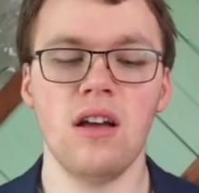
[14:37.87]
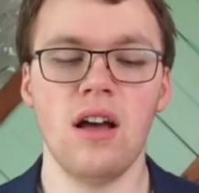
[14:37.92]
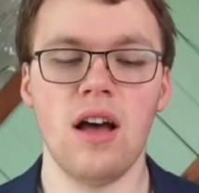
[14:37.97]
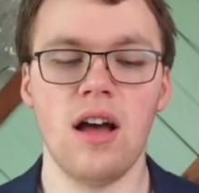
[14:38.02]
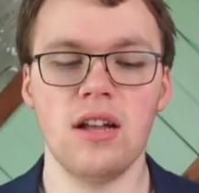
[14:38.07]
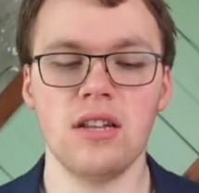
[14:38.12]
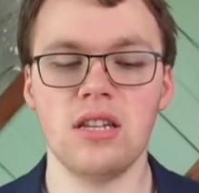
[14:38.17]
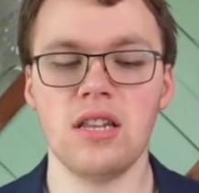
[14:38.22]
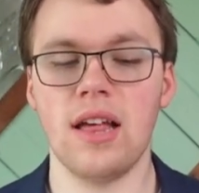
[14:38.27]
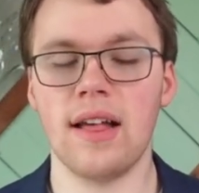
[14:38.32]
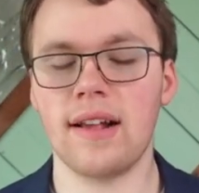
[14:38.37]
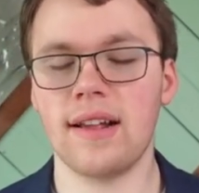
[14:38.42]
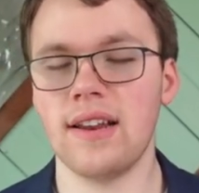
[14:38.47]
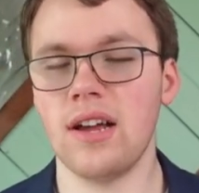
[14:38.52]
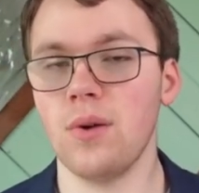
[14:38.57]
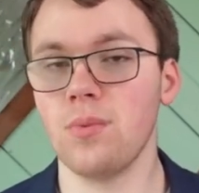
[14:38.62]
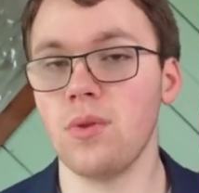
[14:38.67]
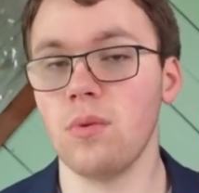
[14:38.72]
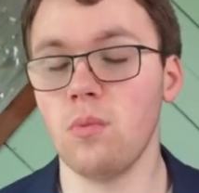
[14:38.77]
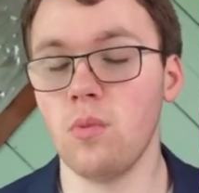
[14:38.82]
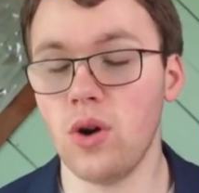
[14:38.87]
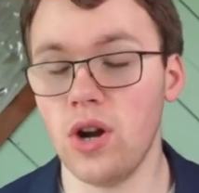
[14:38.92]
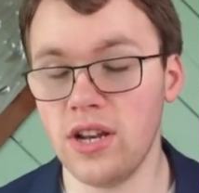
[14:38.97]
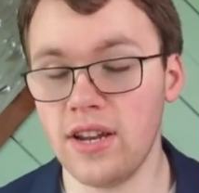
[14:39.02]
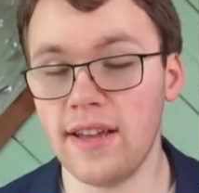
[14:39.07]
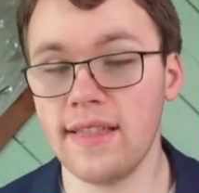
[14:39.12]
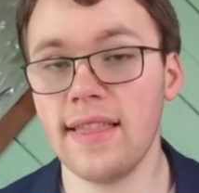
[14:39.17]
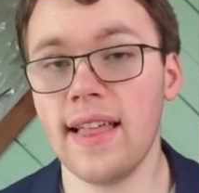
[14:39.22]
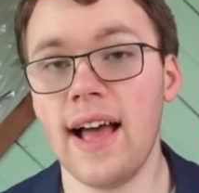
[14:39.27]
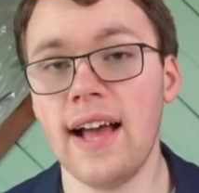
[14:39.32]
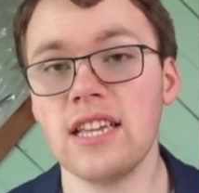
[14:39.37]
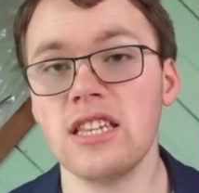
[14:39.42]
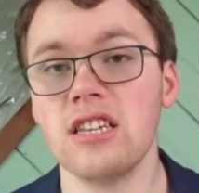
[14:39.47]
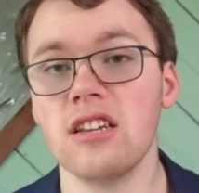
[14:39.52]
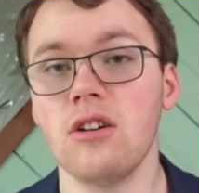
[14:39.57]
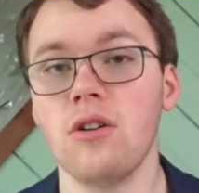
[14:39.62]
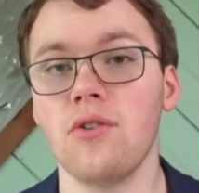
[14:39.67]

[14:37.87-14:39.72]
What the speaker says: so that it can help them win. And lastly,